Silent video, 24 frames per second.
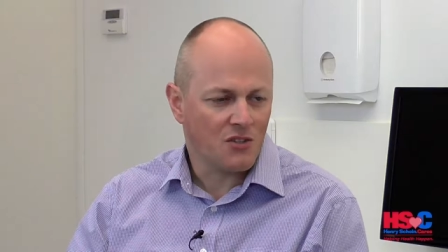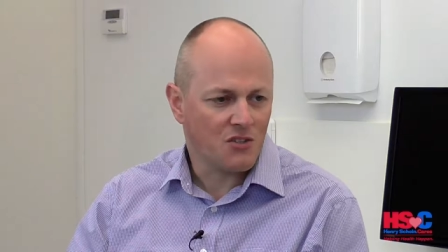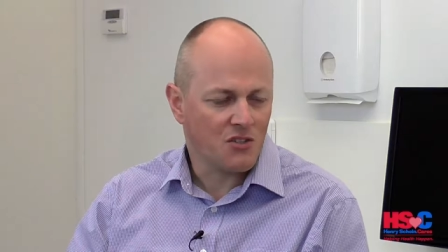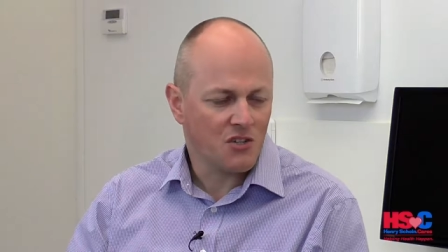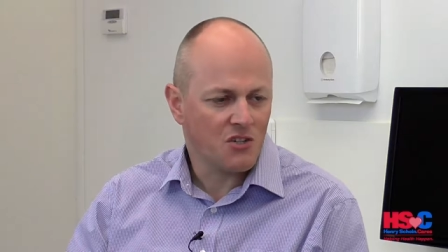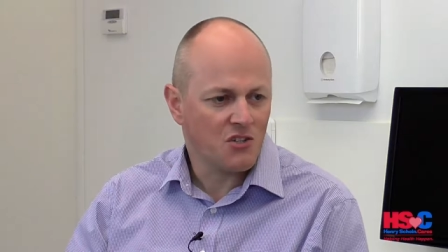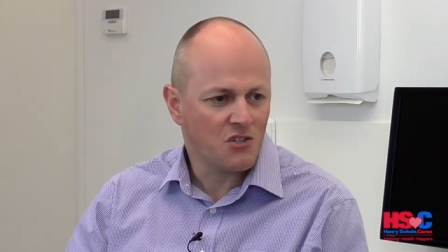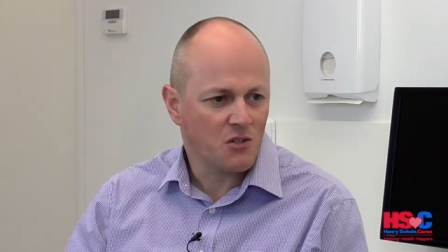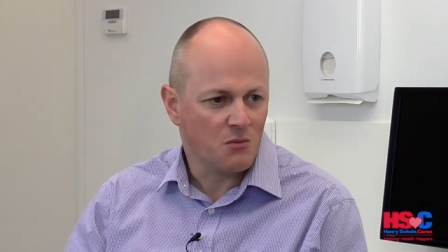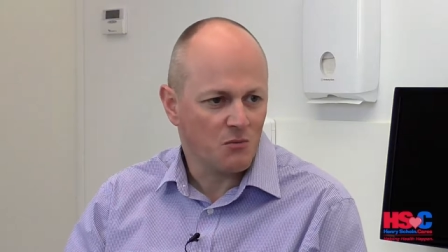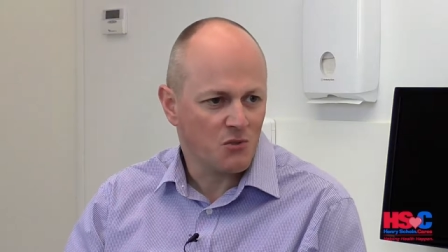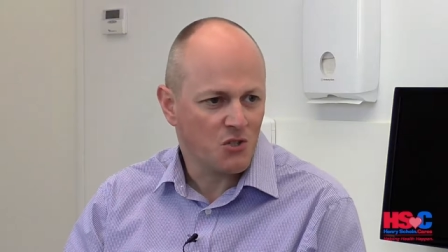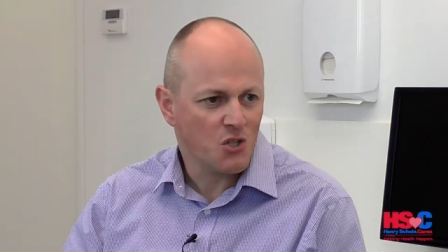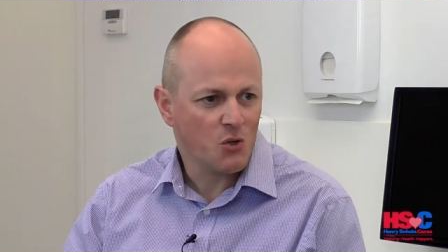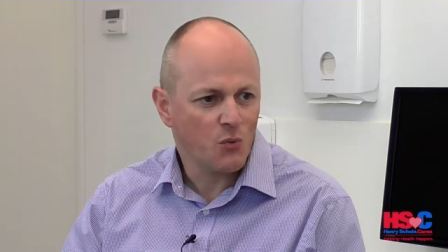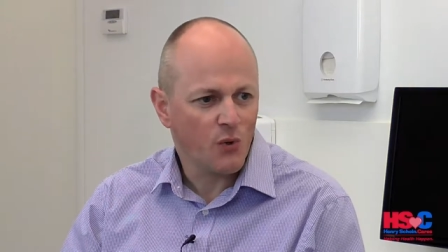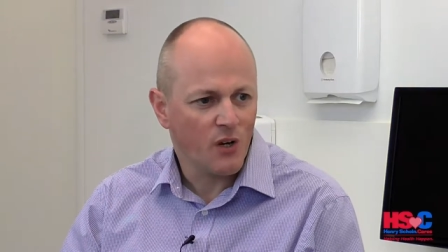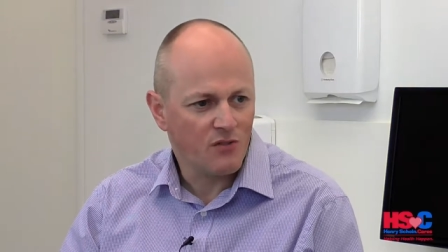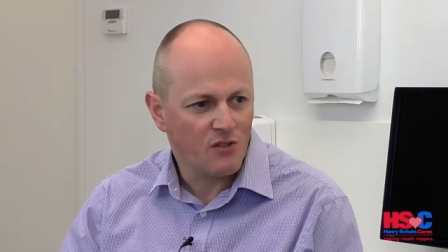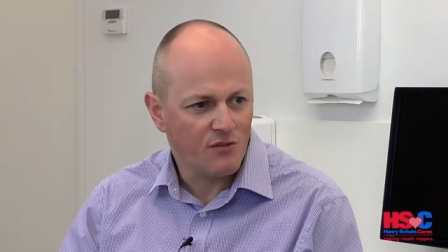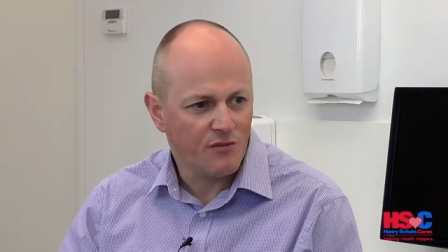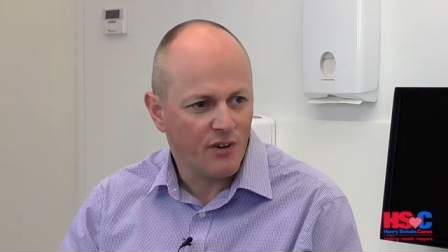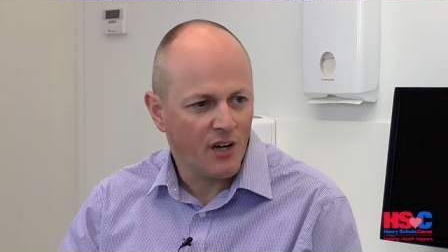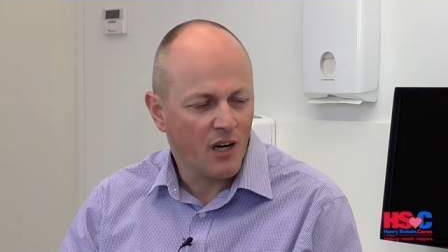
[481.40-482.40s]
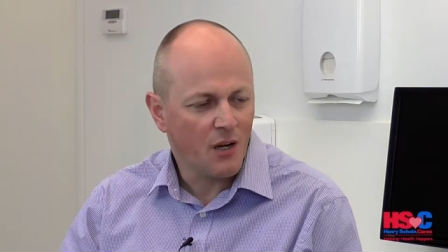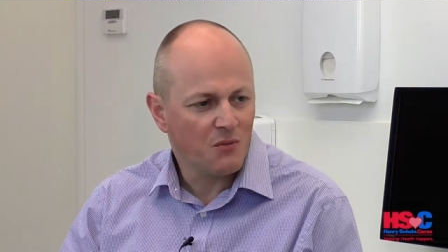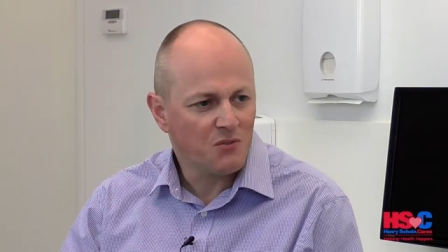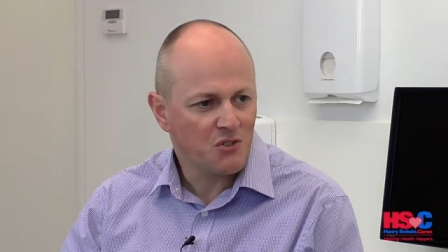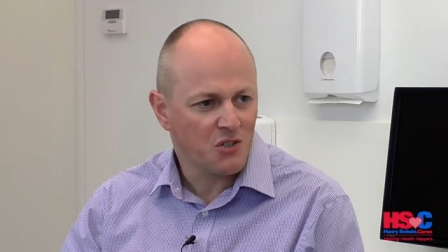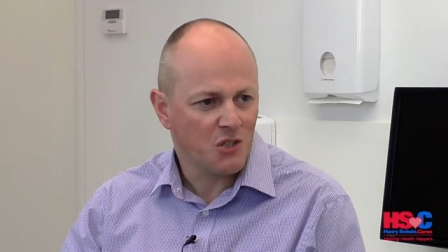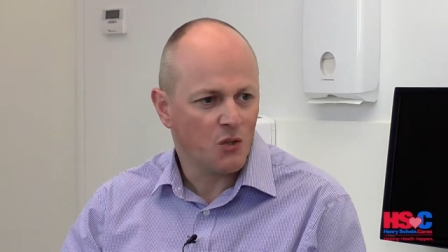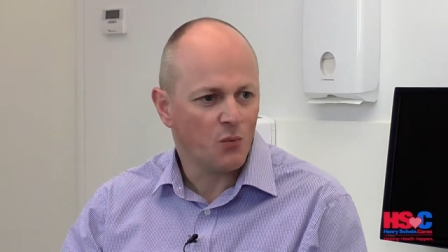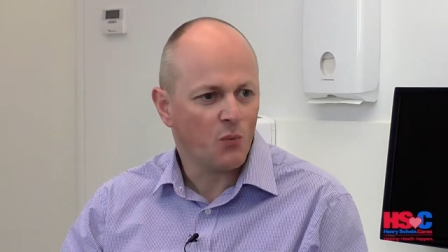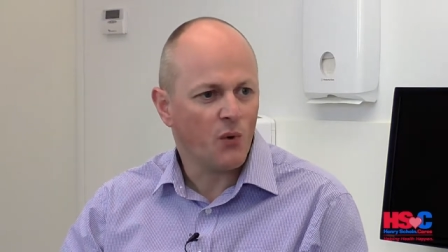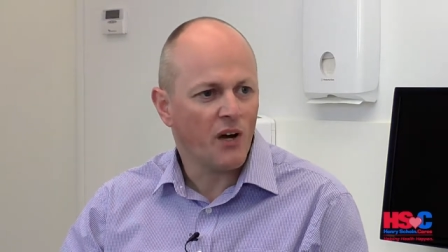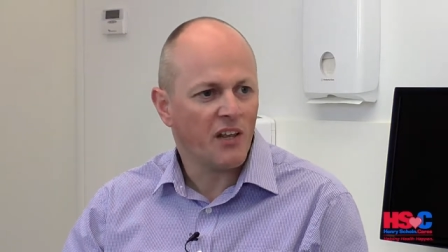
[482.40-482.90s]
the systems that we've
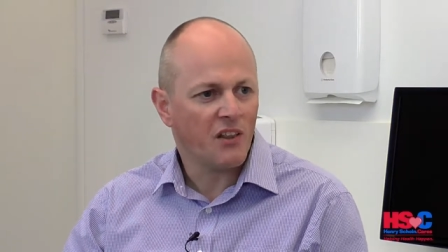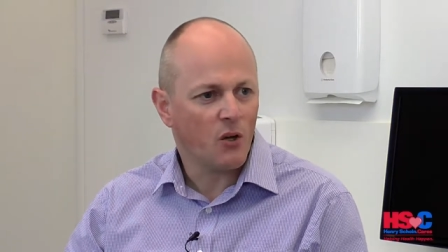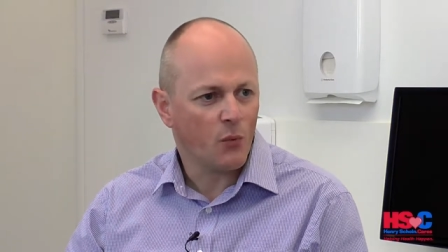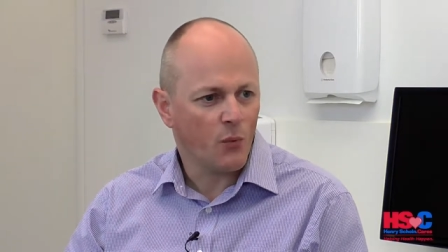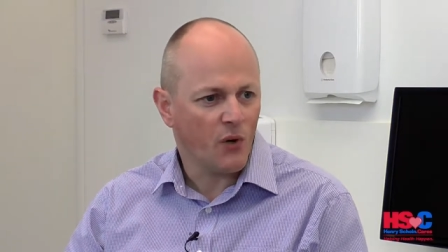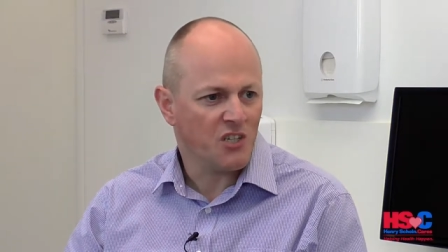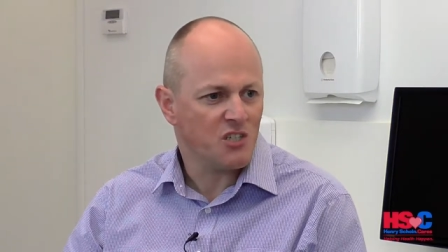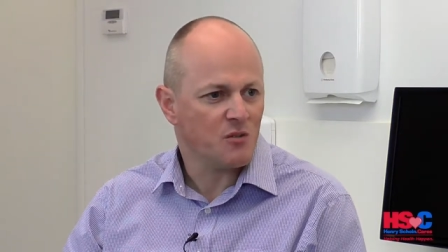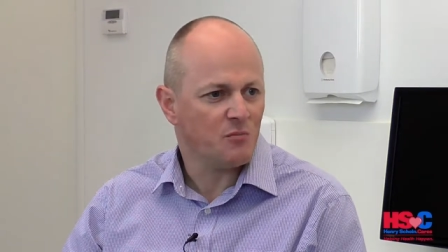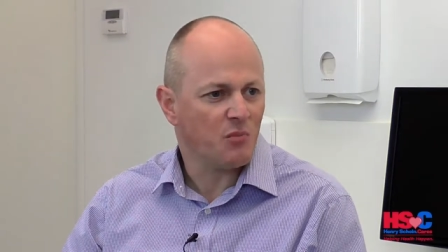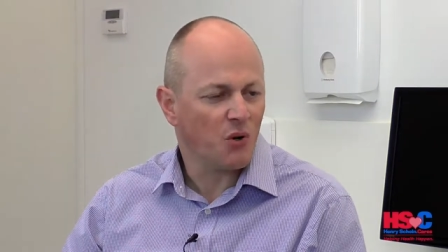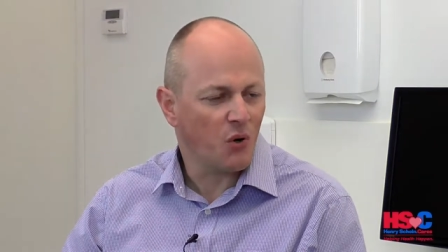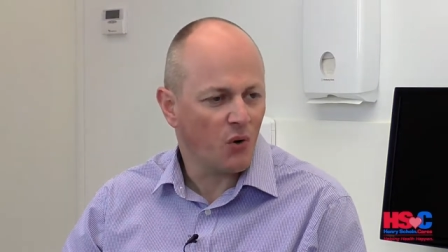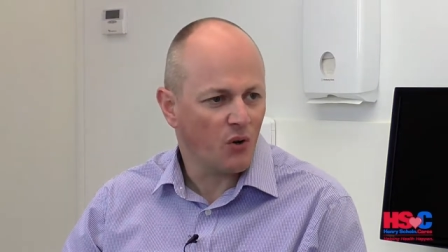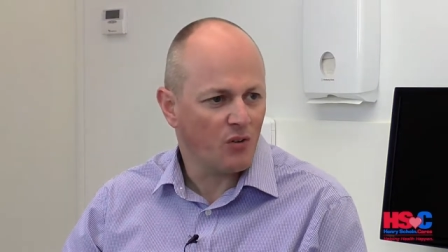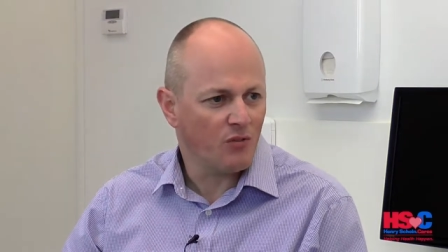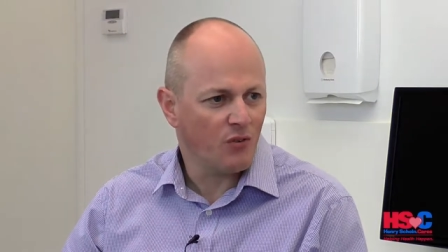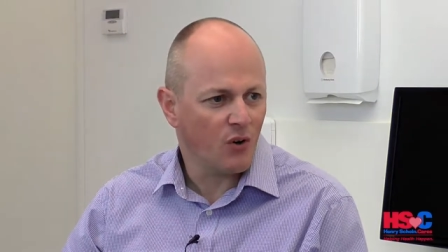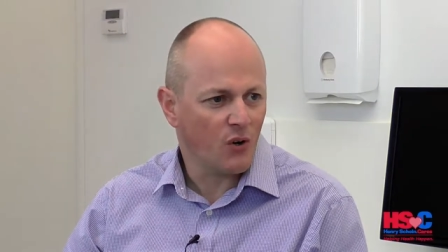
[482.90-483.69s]
developed and the way that we deploy